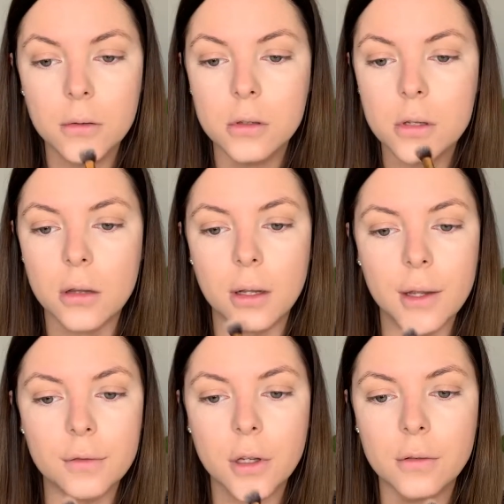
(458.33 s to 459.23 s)
Do the
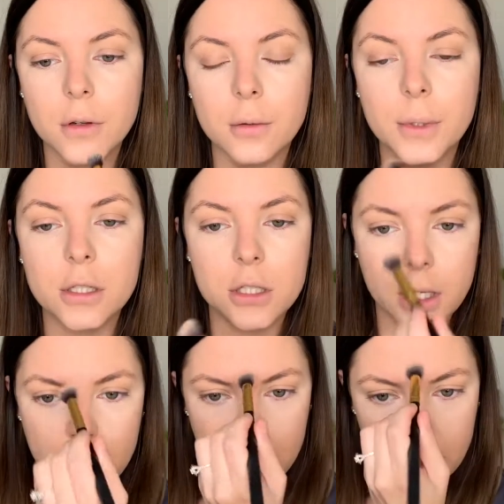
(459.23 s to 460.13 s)
leftover on my
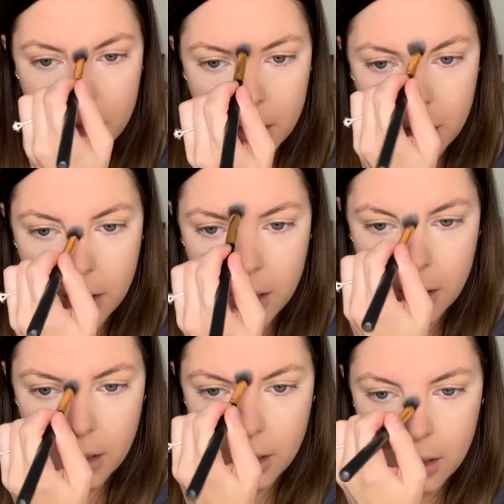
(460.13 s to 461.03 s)
chin
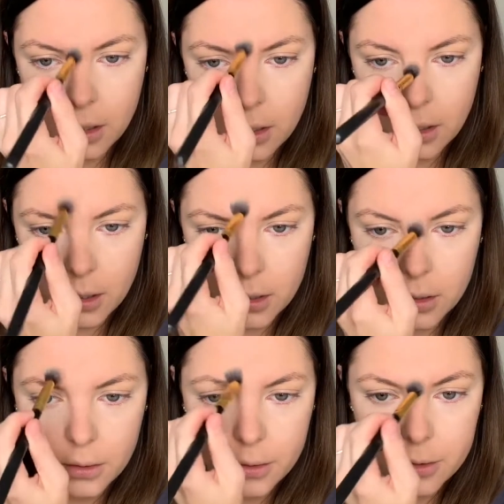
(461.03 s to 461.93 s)

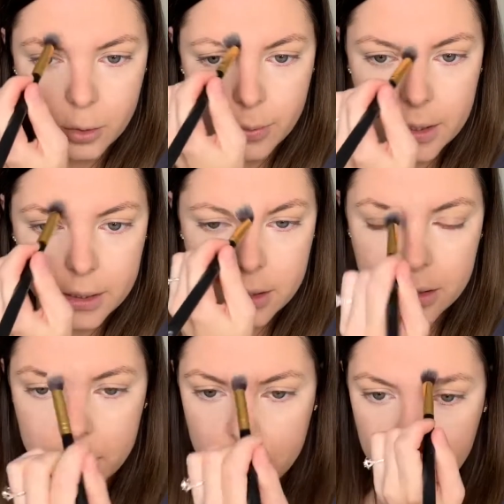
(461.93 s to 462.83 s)
and a little bit
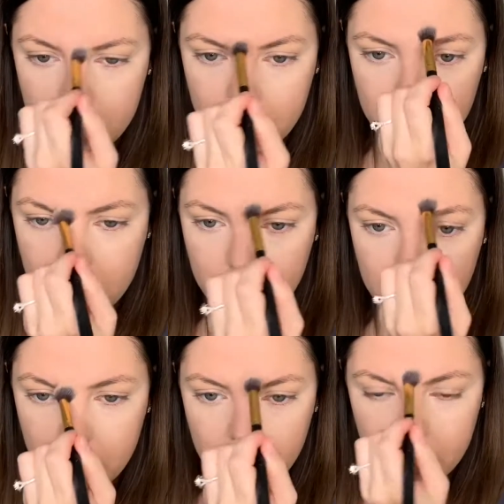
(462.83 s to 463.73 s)

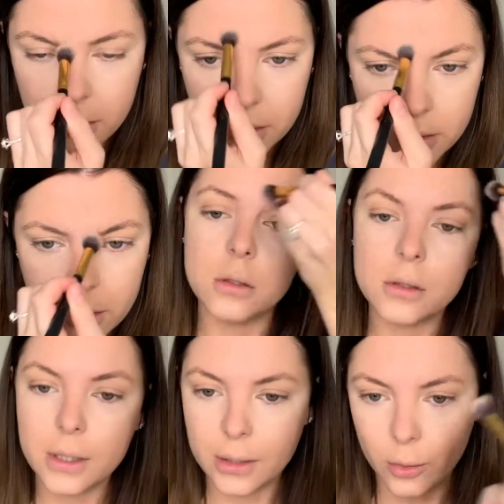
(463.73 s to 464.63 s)
here, just
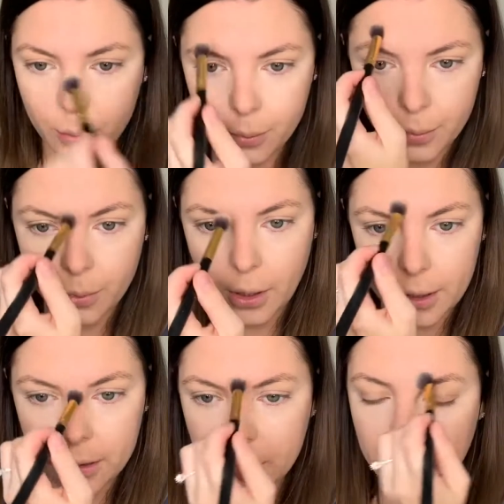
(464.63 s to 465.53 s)
to help
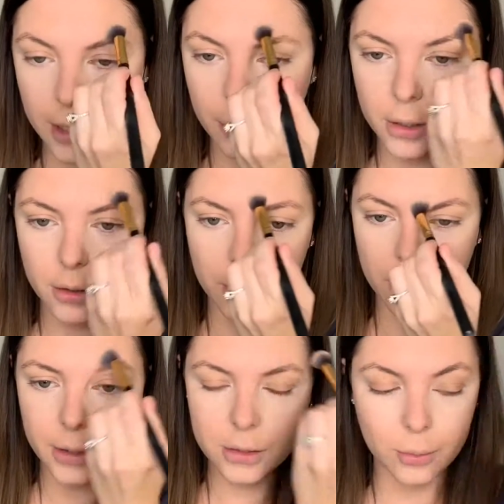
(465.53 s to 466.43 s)
brighten the area a
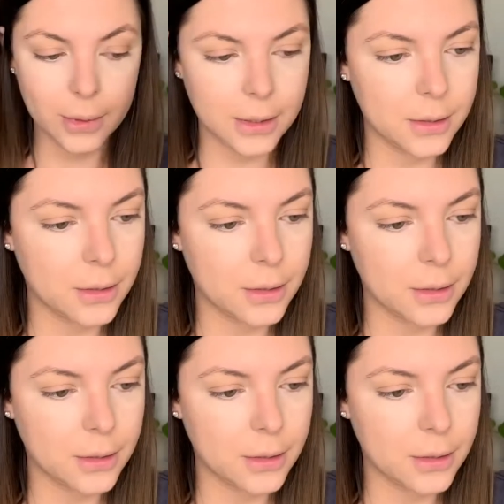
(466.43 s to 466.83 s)
little bit.